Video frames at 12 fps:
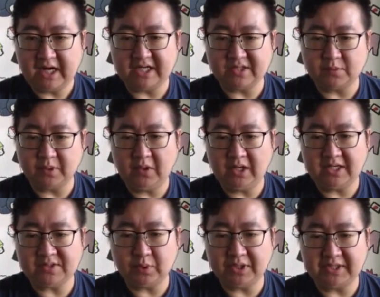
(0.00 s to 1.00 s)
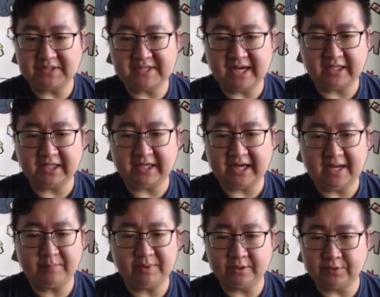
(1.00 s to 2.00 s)
as well as what exactly
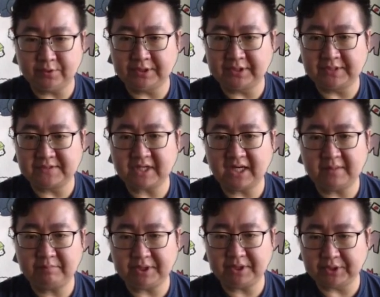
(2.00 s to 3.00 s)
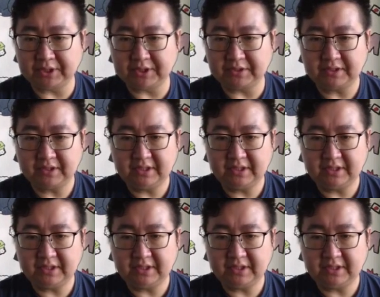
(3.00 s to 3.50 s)
happened during this time period.